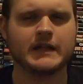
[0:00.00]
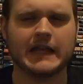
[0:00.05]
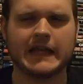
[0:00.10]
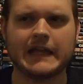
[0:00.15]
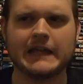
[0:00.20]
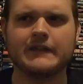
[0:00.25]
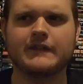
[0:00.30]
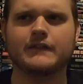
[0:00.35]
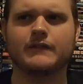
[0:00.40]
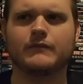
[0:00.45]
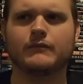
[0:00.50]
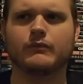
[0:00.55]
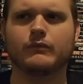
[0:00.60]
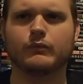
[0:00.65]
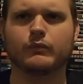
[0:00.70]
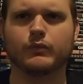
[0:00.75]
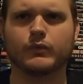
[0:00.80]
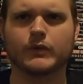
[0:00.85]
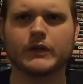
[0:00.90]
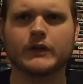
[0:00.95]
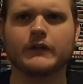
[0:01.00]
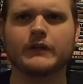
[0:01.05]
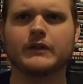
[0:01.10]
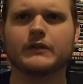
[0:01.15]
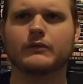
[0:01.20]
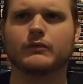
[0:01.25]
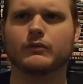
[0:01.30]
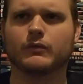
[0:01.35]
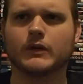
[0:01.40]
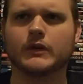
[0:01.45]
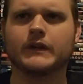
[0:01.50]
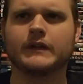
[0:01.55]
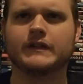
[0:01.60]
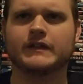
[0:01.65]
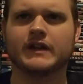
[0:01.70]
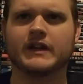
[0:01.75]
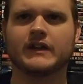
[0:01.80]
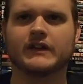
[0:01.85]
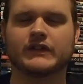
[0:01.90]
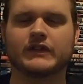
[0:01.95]
It really, really
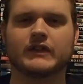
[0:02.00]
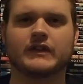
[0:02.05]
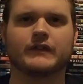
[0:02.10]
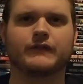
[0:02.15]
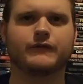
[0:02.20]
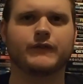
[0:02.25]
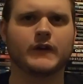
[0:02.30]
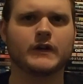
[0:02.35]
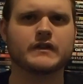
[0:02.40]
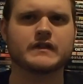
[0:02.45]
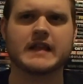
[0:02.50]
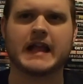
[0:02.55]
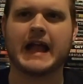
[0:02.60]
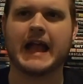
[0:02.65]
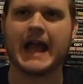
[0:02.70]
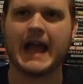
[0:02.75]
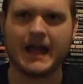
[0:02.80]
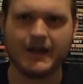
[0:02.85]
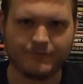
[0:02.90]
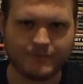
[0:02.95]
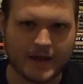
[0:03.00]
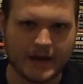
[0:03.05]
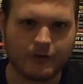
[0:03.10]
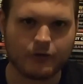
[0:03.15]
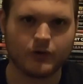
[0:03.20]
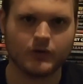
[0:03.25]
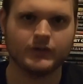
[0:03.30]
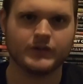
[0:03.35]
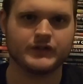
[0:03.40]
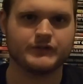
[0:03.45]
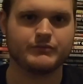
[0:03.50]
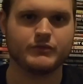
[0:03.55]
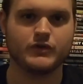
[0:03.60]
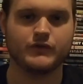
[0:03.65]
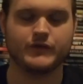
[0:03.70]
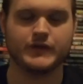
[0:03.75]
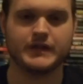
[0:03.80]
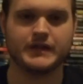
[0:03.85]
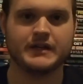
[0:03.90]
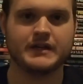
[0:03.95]
does. Because the first half hour of this
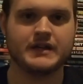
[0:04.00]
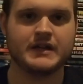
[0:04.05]
movie,